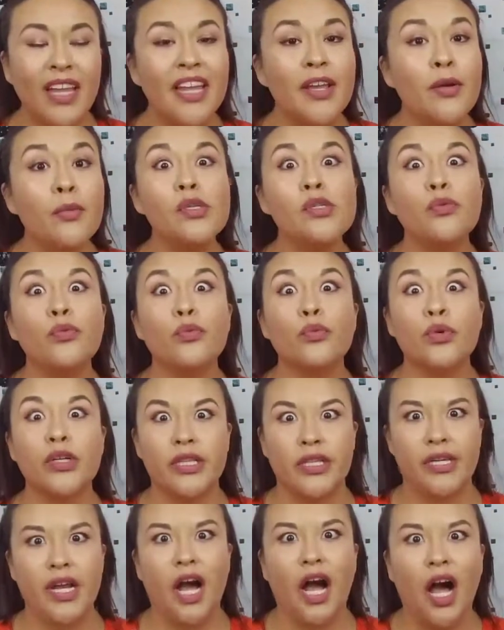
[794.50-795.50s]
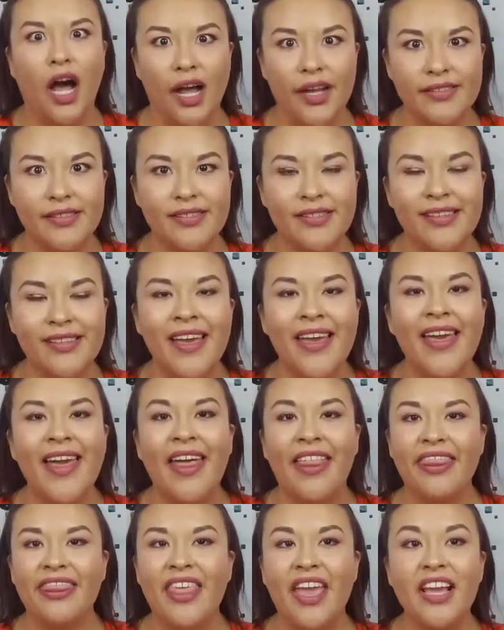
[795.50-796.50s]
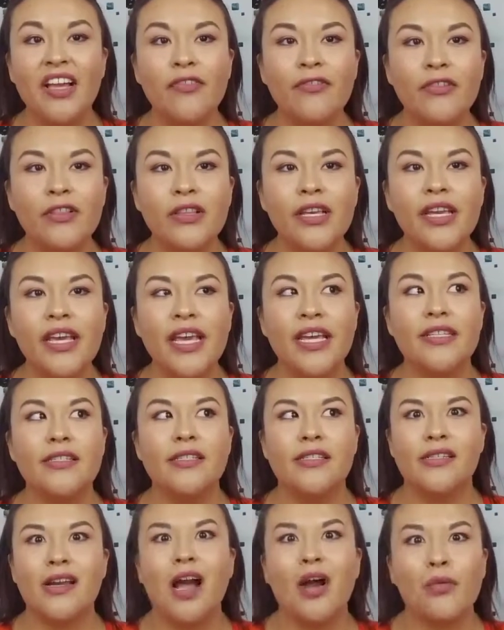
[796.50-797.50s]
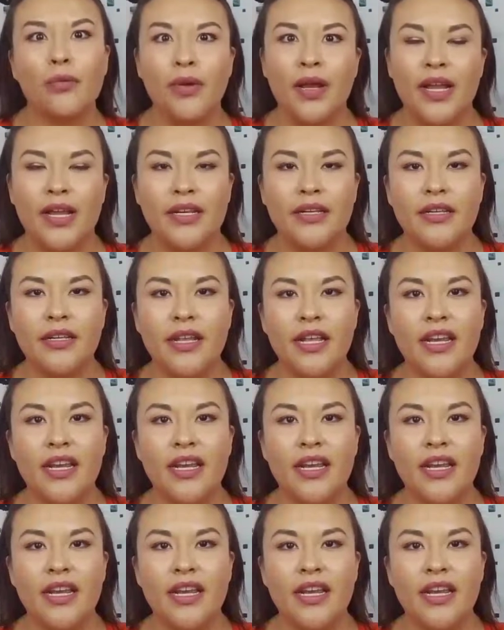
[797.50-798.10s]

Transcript: It was really hot. Thankfully, it did not rain.